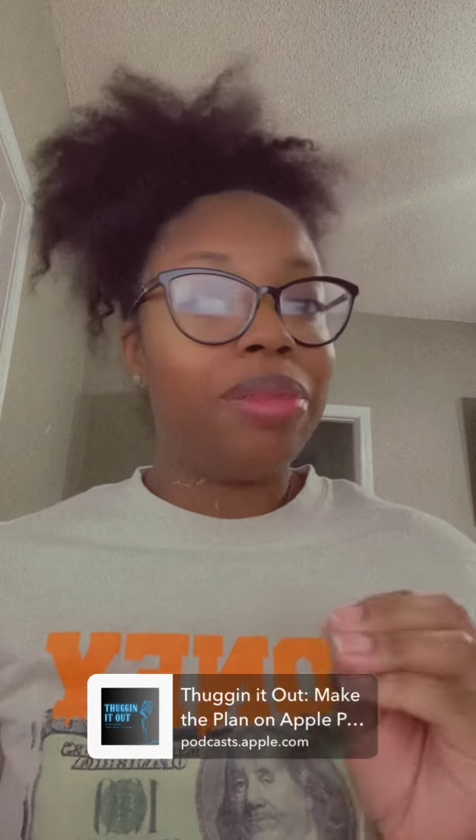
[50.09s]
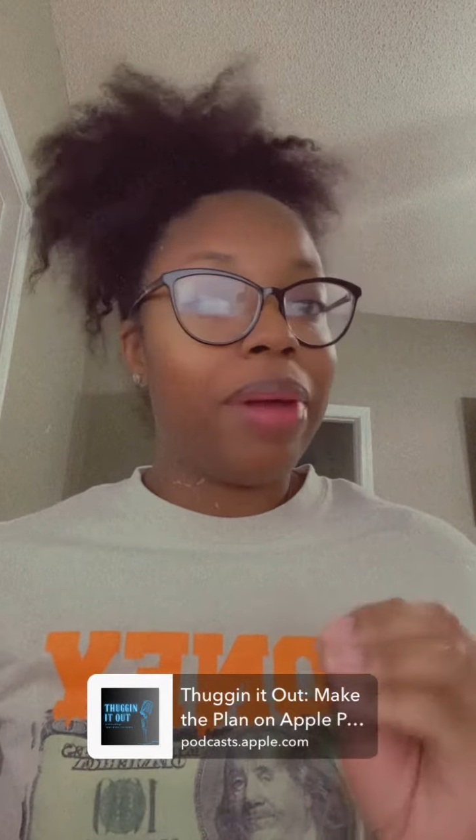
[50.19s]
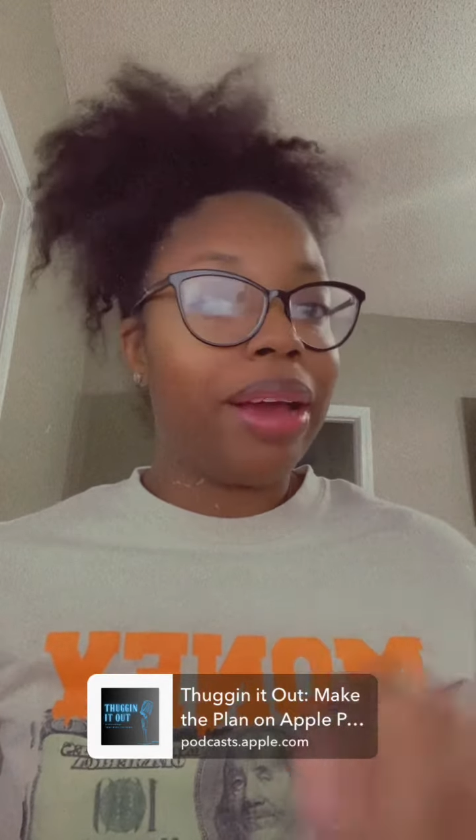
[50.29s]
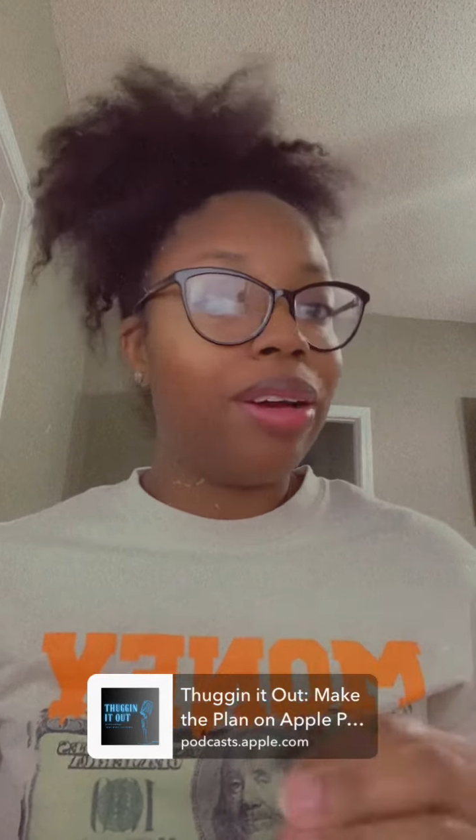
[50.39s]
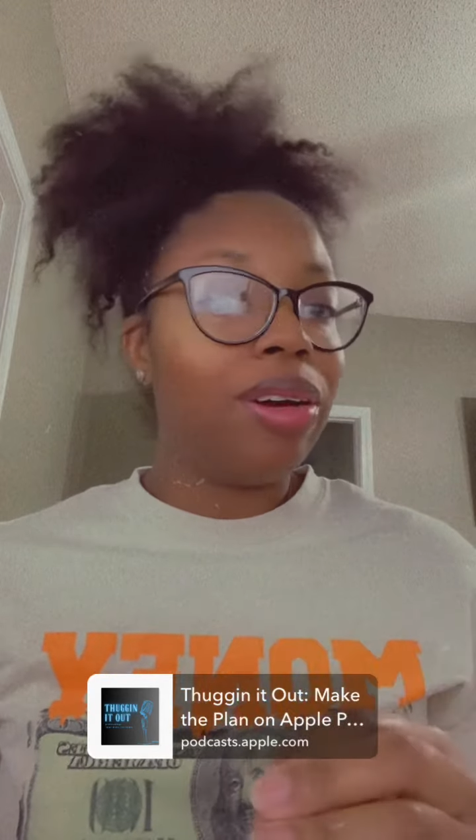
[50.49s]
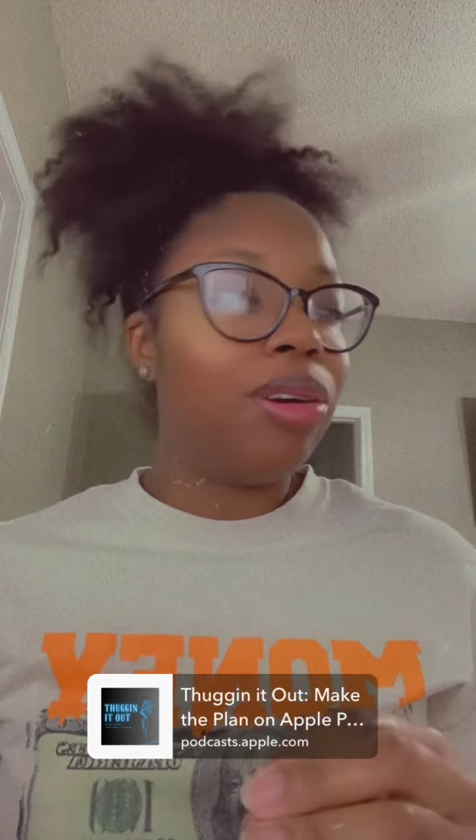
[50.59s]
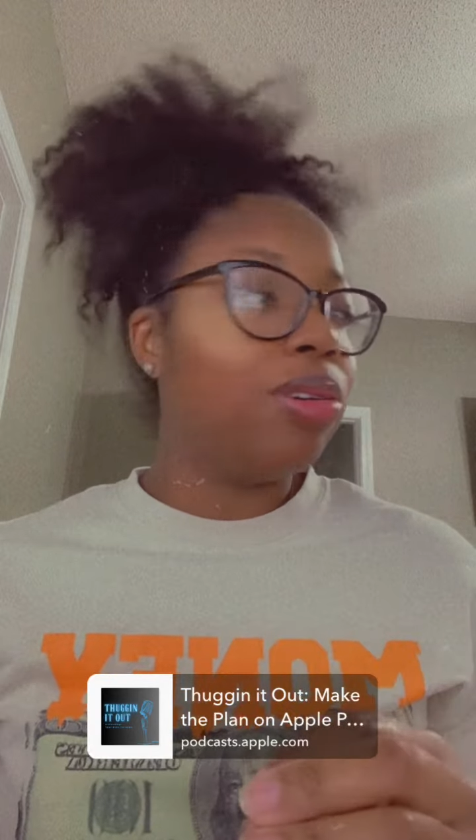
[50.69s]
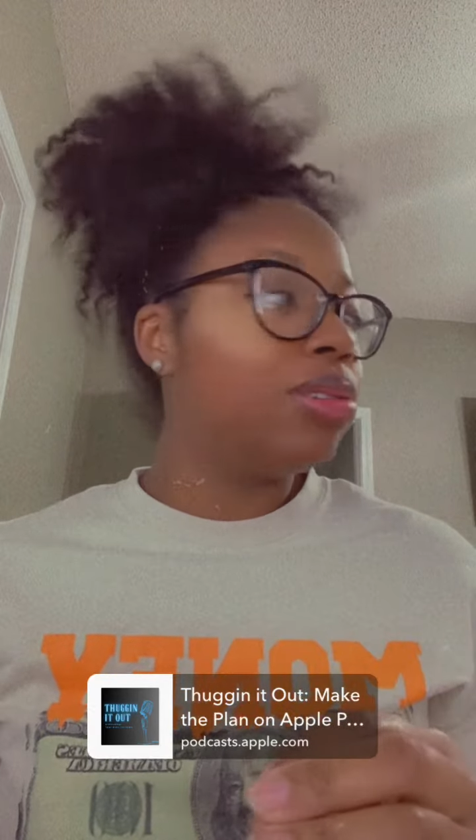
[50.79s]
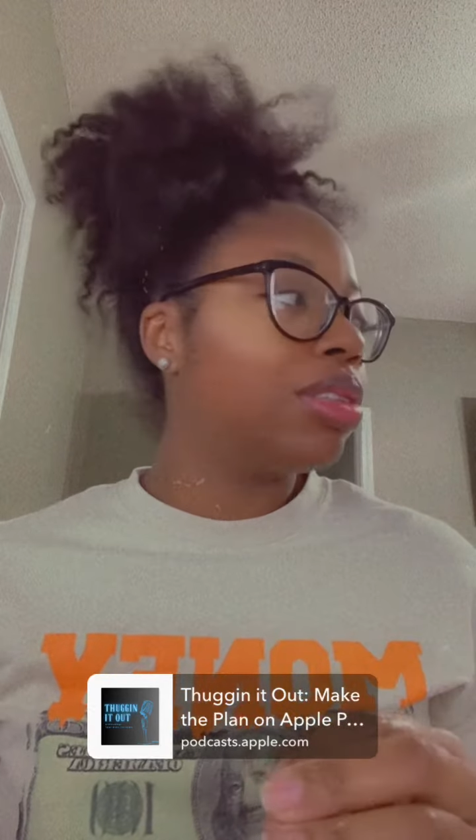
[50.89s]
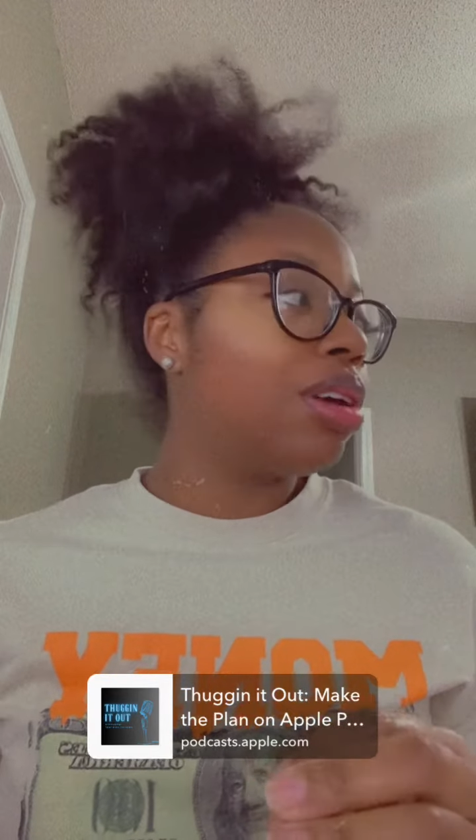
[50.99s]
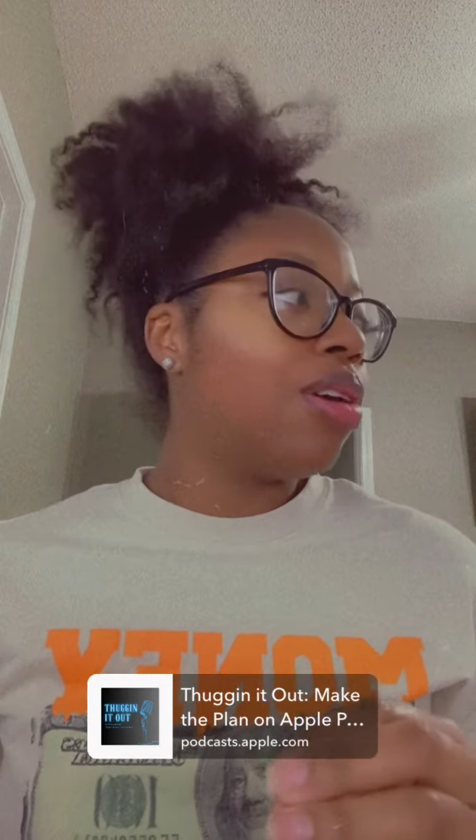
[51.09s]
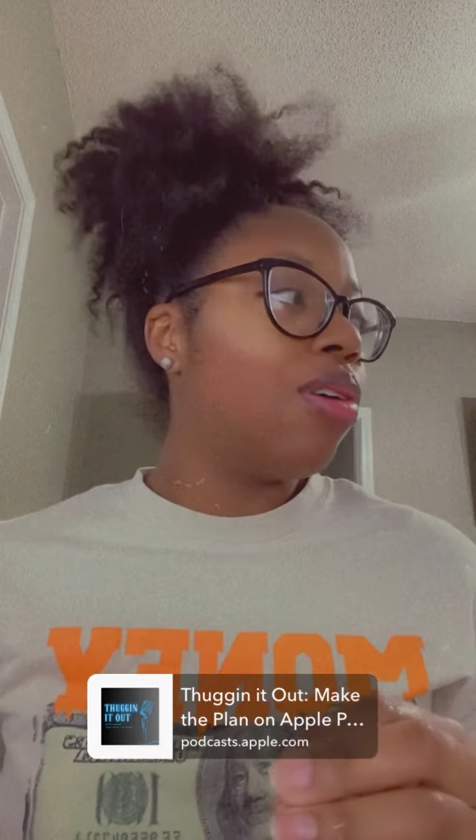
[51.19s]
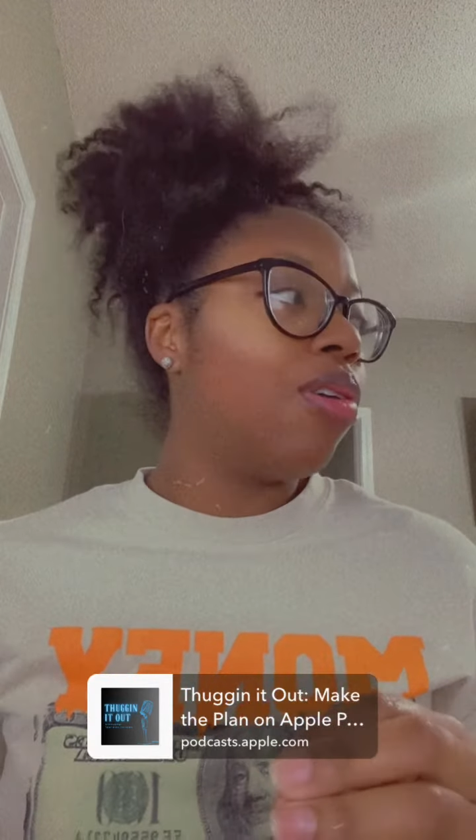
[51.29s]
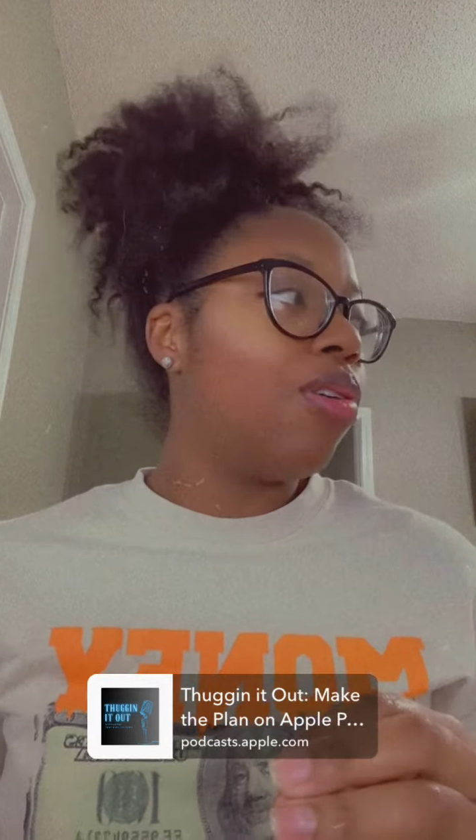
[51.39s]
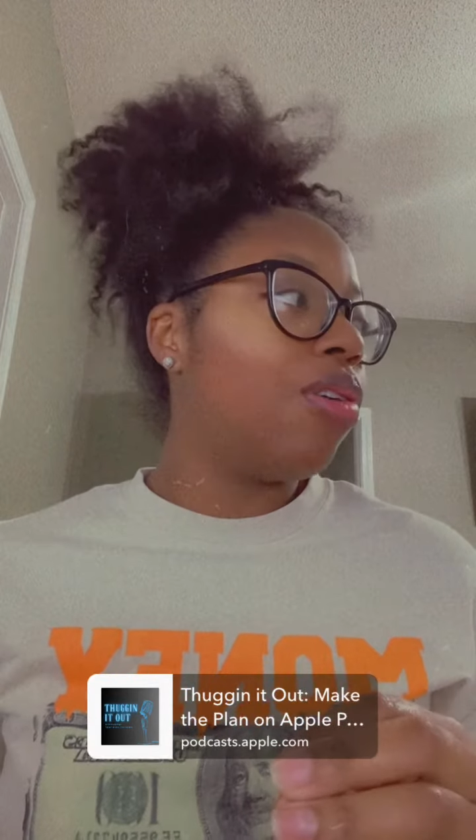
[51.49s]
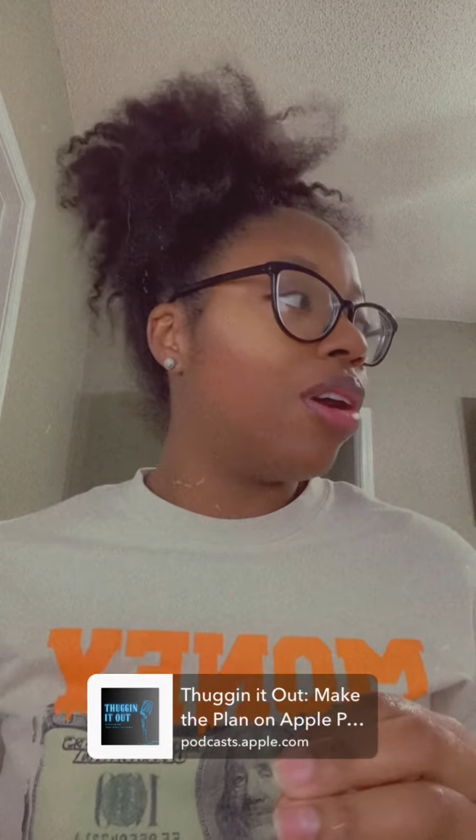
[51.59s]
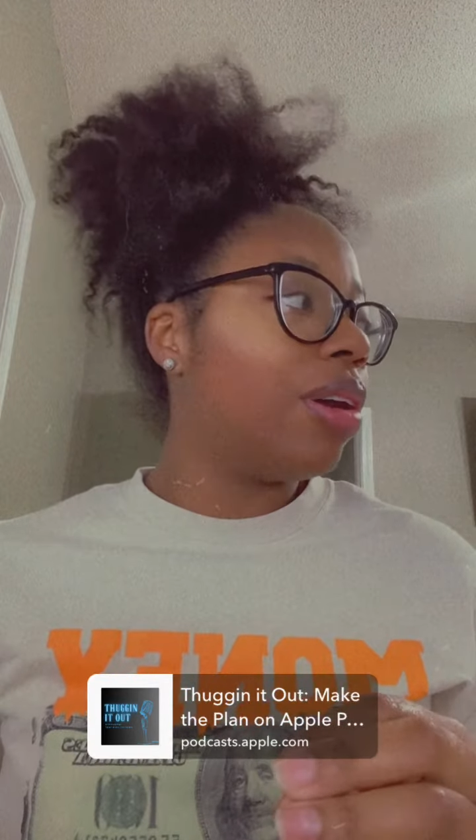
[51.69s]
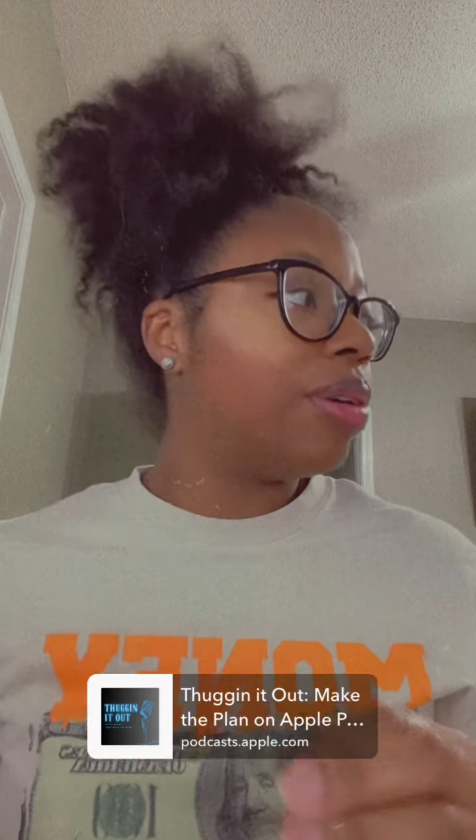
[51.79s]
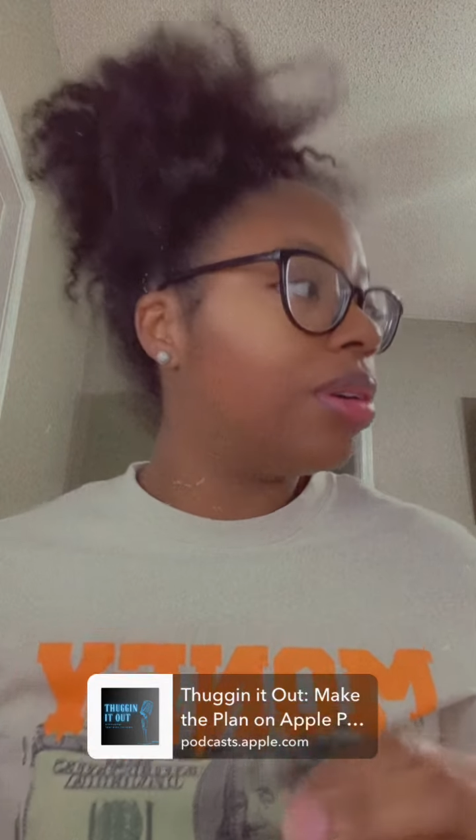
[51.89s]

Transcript: my goals, or